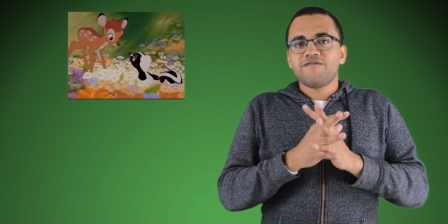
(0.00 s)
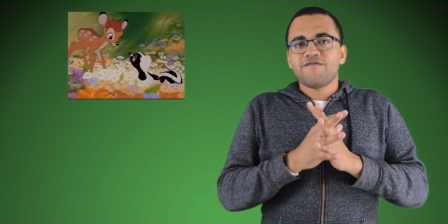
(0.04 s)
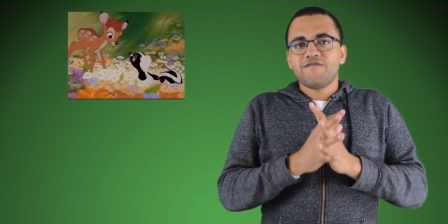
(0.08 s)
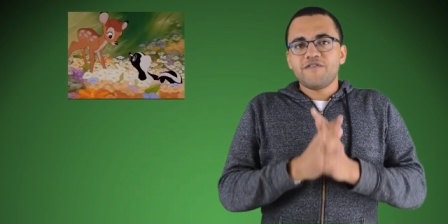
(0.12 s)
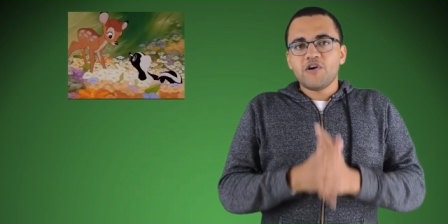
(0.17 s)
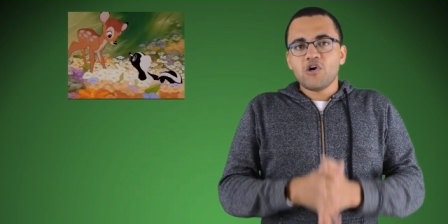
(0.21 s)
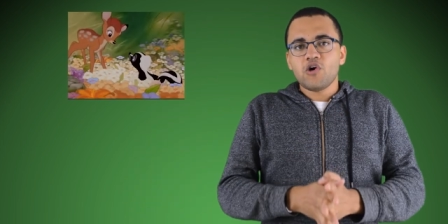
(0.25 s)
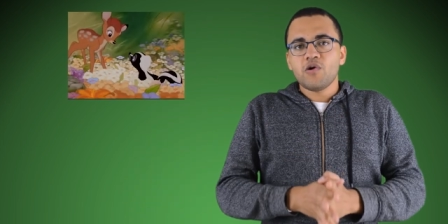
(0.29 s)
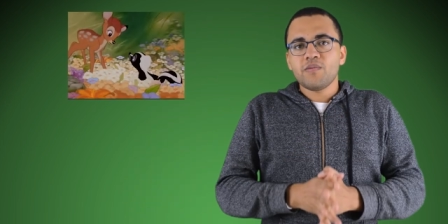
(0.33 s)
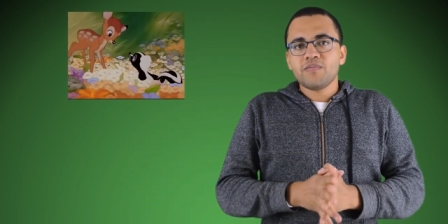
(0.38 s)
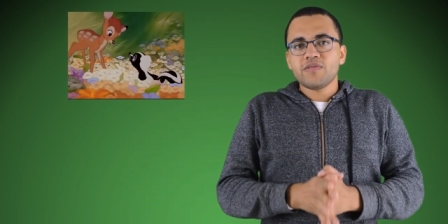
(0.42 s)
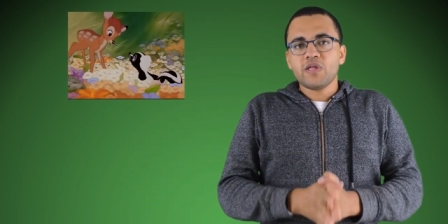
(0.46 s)

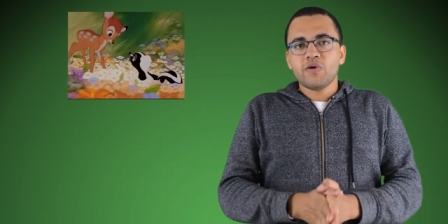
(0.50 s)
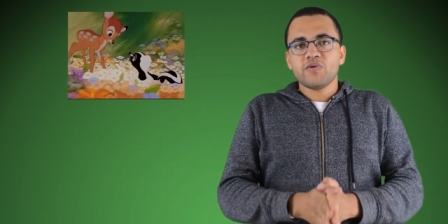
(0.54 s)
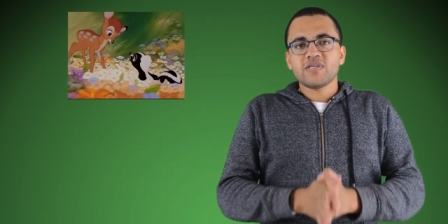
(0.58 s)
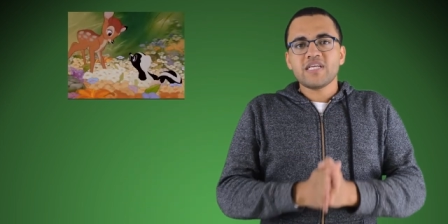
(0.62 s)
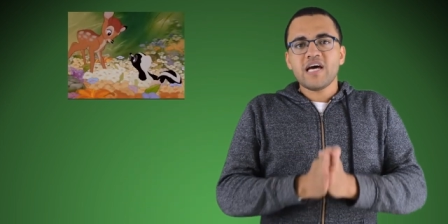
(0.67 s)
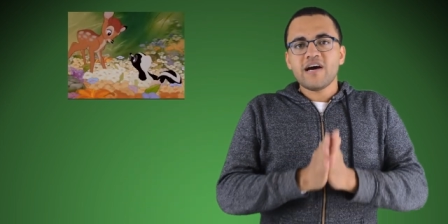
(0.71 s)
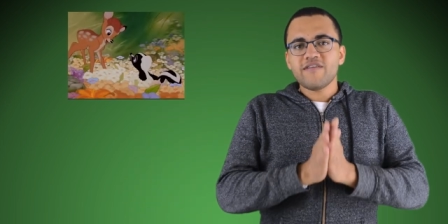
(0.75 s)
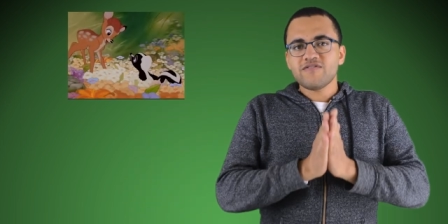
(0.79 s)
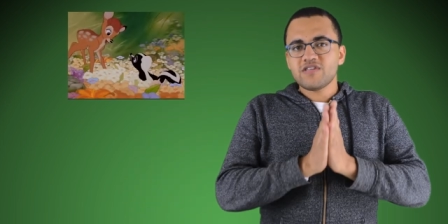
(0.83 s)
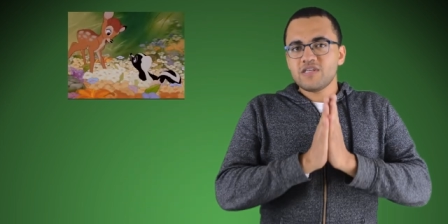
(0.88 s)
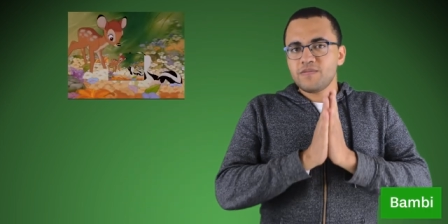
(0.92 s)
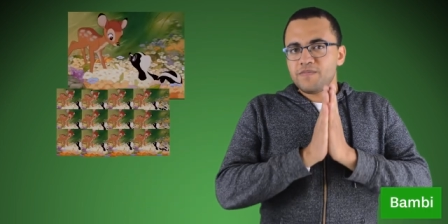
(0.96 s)
film, there would
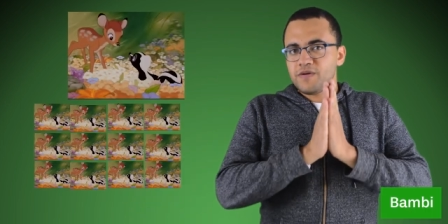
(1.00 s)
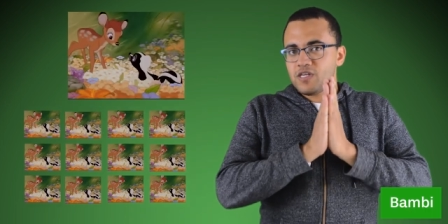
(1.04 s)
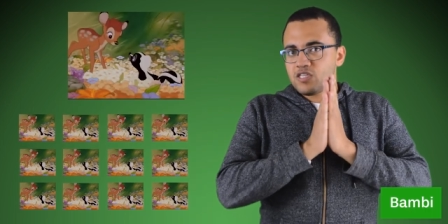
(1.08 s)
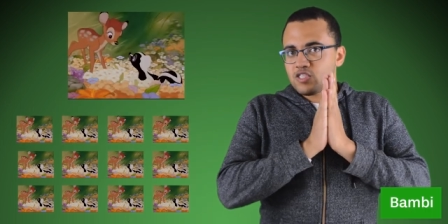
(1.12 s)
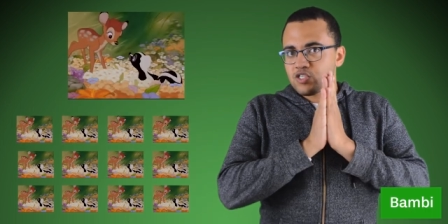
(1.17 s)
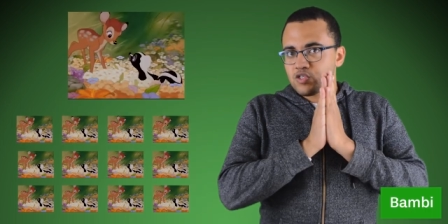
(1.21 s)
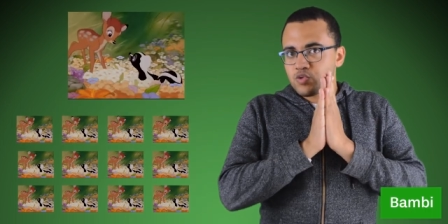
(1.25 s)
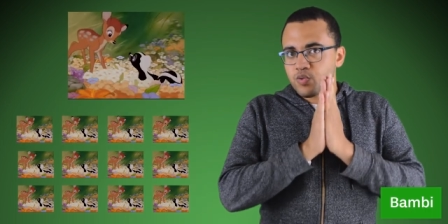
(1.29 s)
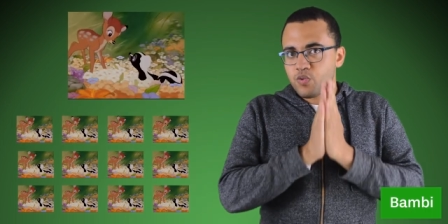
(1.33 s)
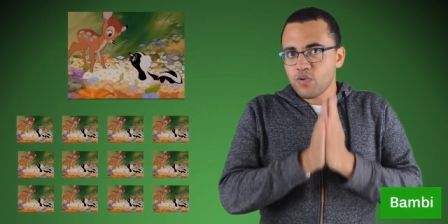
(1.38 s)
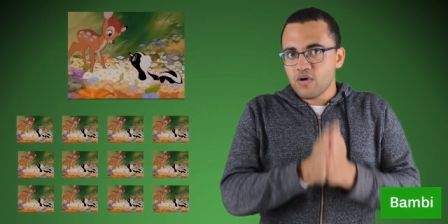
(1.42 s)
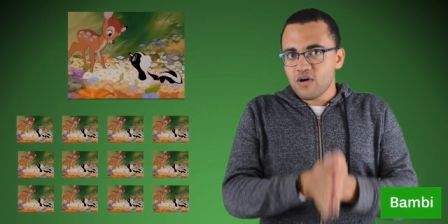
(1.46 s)
have to be
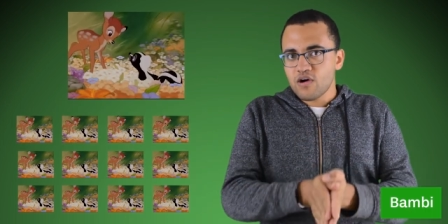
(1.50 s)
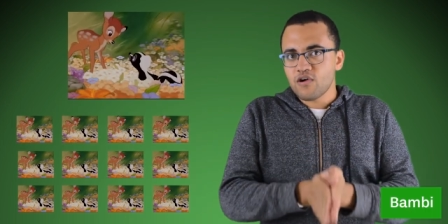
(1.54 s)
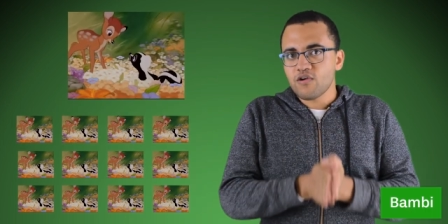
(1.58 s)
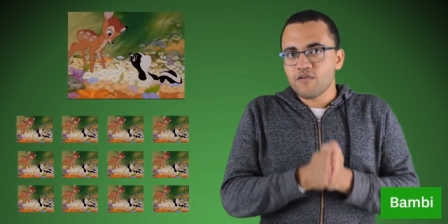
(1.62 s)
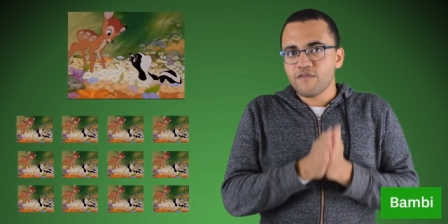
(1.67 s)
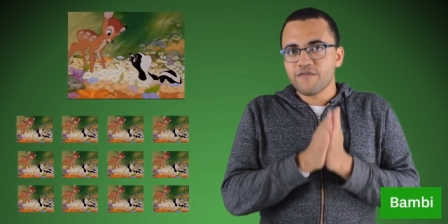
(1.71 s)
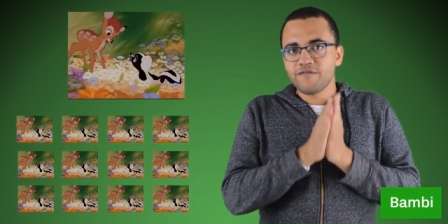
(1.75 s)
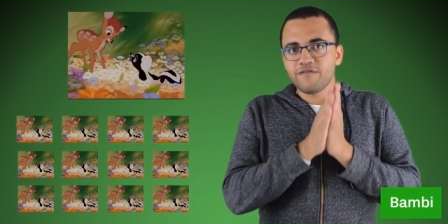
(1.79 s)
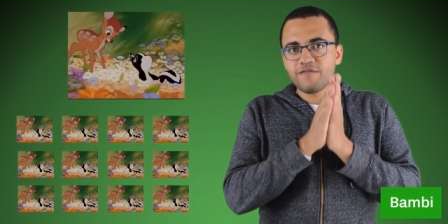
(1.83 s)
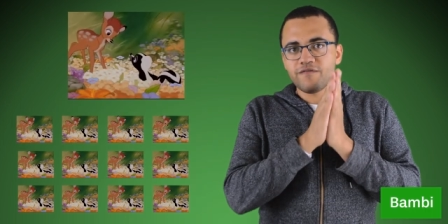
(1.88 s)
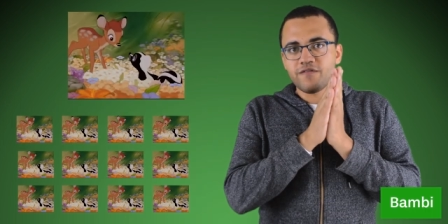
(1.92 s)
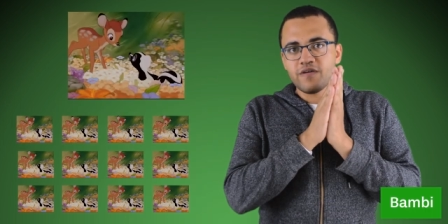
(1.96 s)

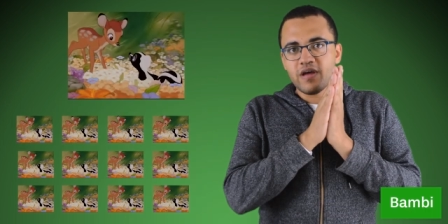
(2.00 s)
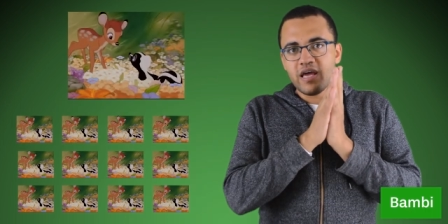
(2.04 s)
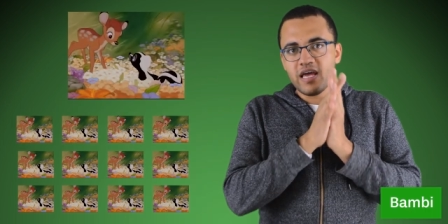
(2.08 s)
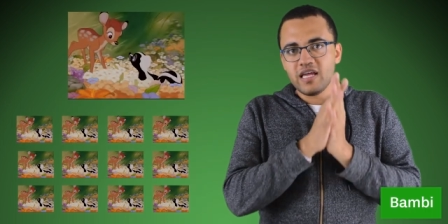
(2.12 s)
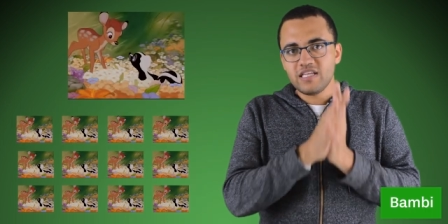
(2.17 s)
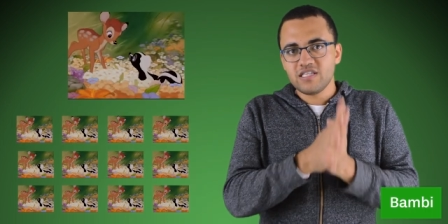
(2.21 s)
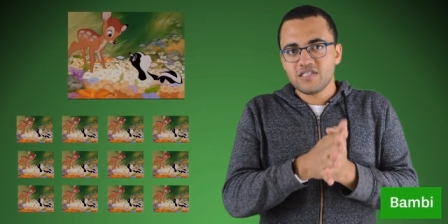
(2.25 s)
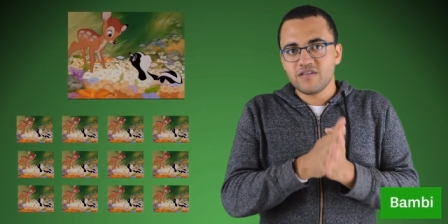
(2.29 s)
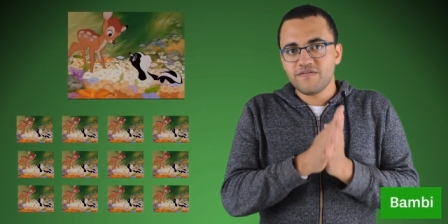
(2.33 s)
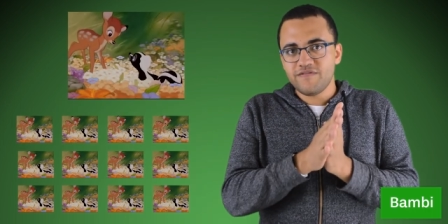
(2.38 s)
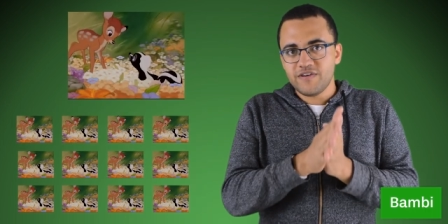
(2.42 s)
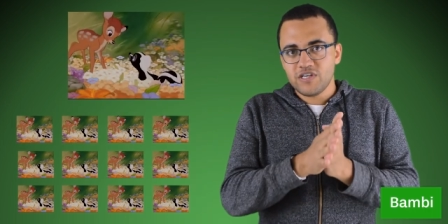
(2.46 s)
12
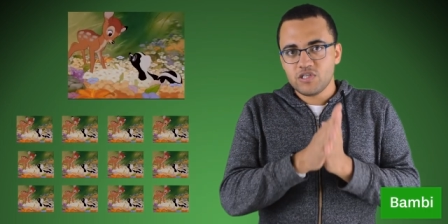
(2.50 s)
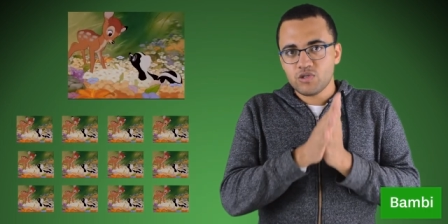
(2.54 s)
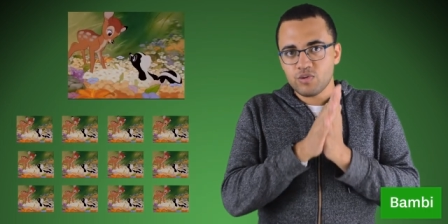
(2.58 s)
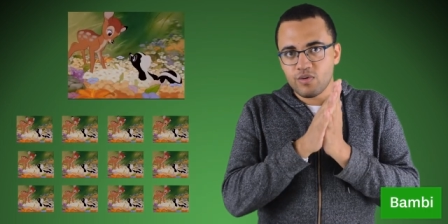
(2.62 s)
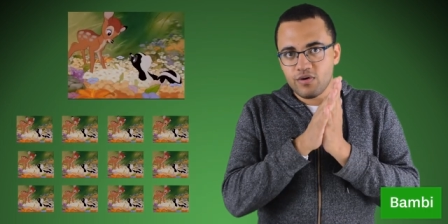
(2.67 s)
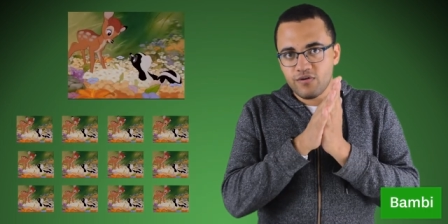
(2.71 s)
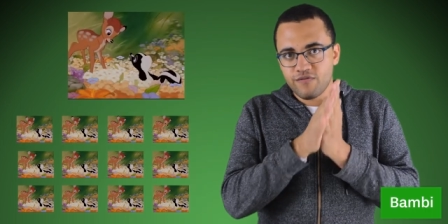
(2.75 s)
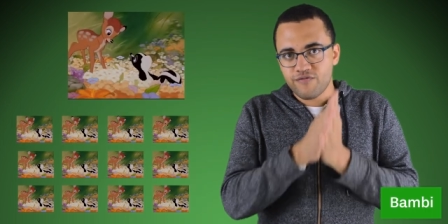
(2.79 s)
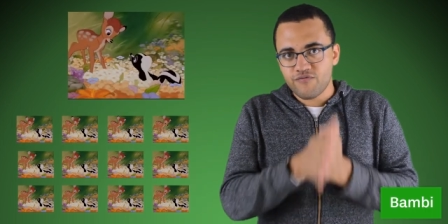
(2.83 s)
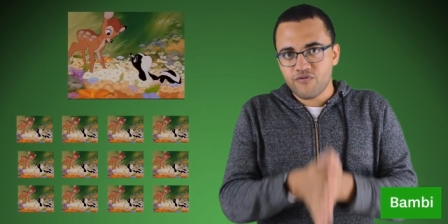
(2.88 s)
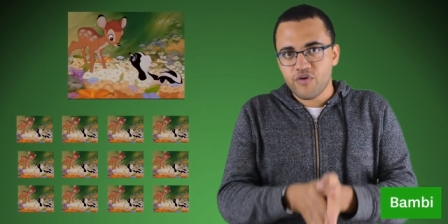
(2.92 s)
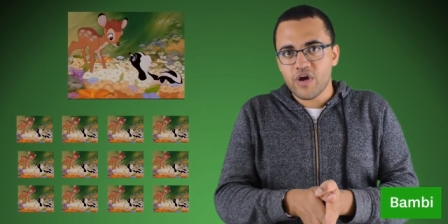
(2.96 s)

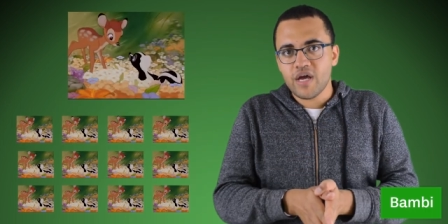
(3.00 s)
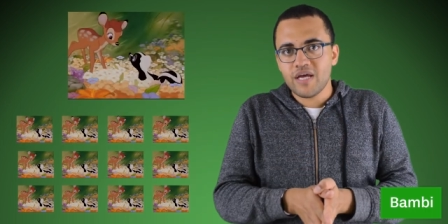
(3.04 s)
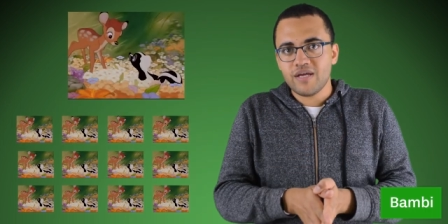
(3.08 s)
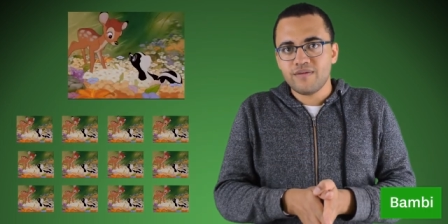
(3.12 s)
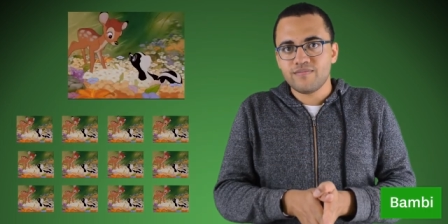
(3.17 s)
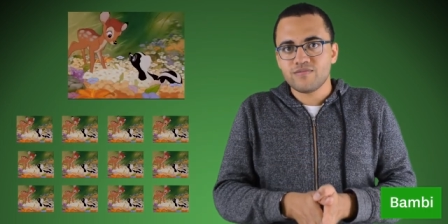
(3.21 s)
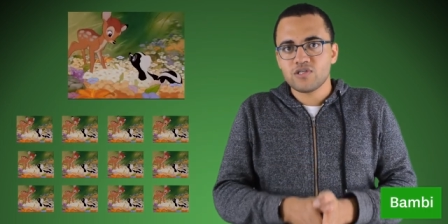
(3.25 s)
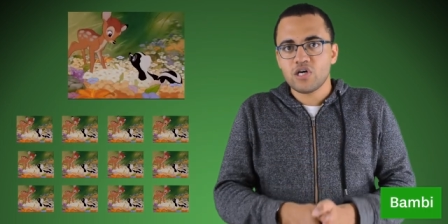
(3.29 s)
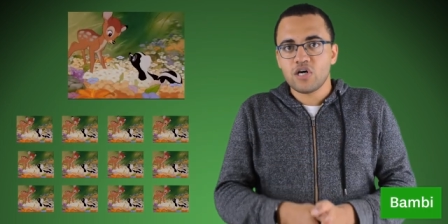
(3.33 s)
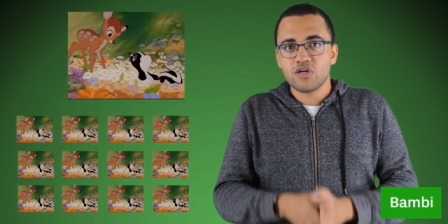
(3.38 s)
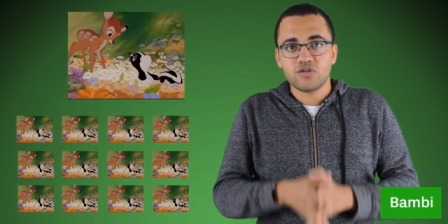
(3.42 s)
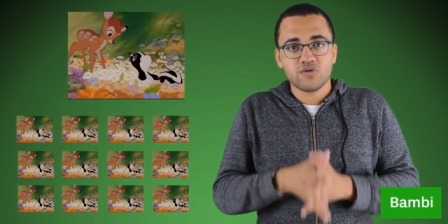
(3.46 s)
individual
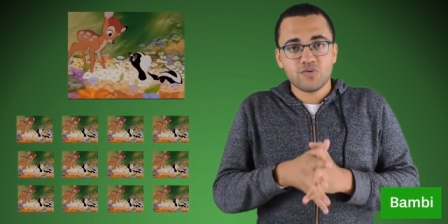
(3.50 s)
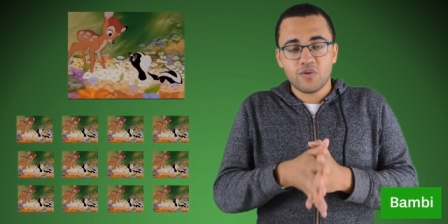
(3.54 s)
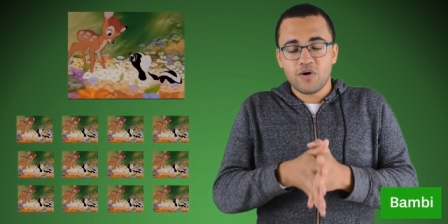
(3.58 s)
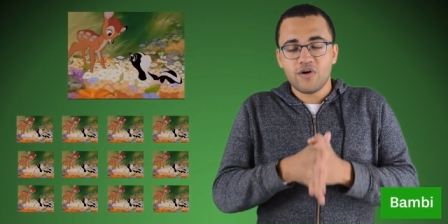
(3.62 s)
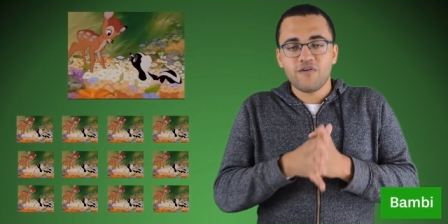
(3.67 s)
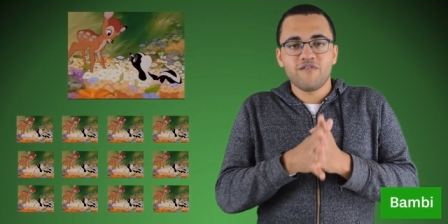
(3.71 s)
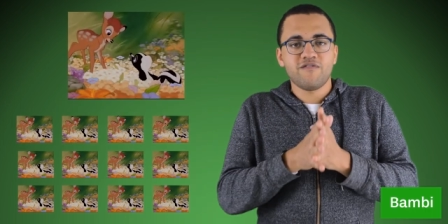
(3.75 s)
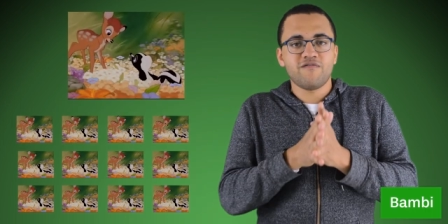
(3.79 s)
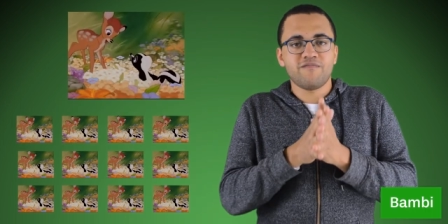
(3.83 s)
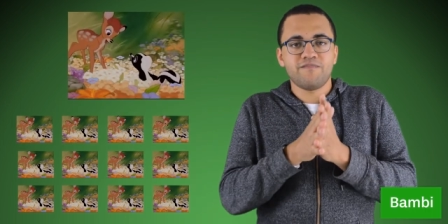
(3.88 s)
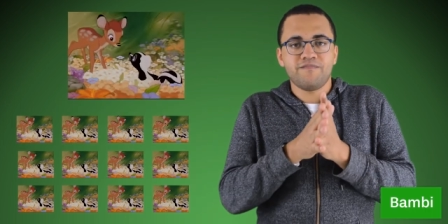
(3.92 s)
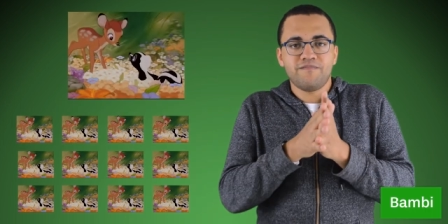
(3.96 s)
frames or
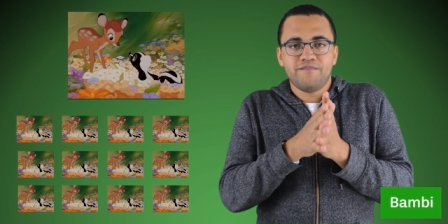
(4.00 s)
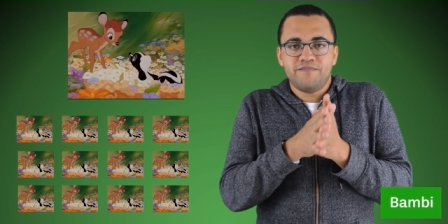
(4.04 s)
12